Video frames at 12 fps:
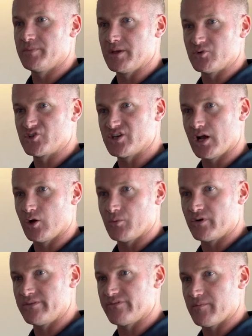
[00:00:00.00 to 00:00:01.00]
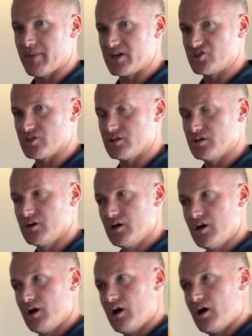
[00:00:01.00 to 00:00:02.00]
people share a lot more information.
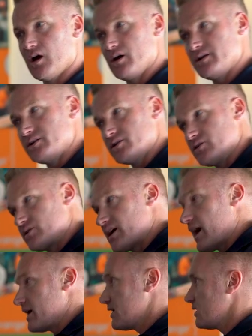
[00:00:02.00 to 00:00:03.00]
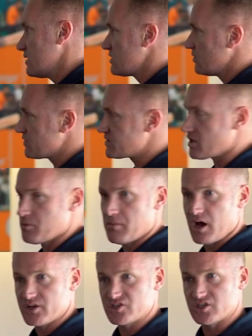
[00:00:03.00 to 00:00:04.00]
Uh, in the UK, not so
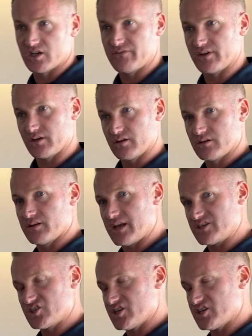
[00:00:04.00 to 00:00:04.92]
much, and I think that's